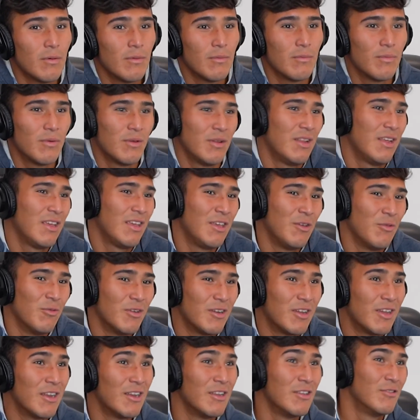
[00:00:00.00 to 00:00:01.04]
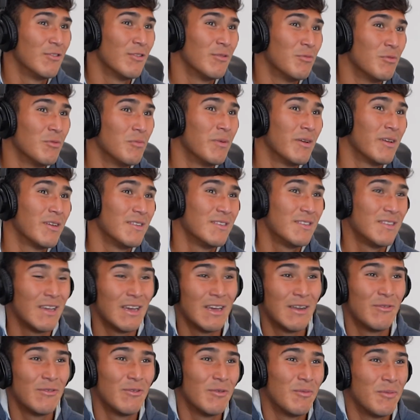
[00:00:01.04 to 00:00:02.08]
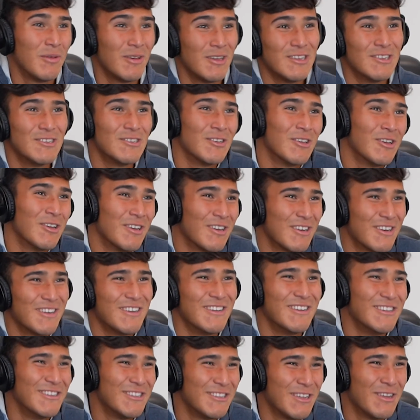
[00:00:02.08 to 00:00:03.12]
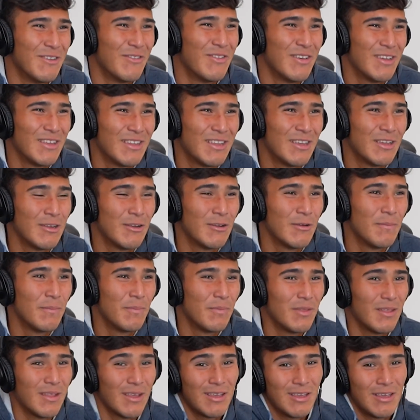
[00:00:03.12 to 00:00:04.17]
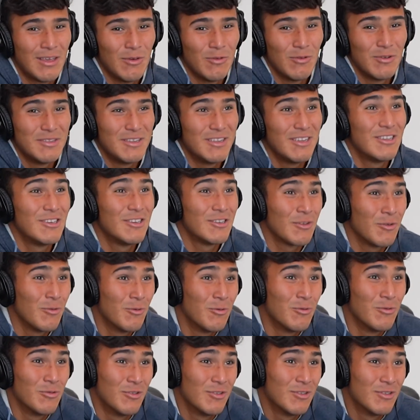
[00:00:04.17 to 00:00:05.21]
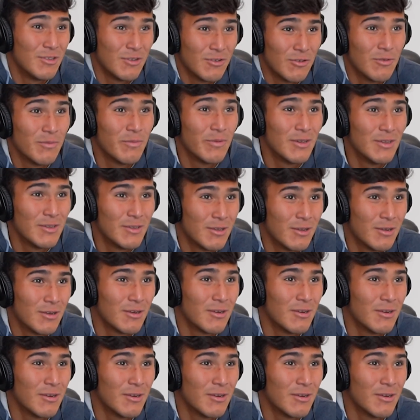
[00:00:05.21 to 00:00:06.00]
But, like, he would get in trouble by his dad for playing soccer and stuff like that, Like, he would ditch school just to go play soccer.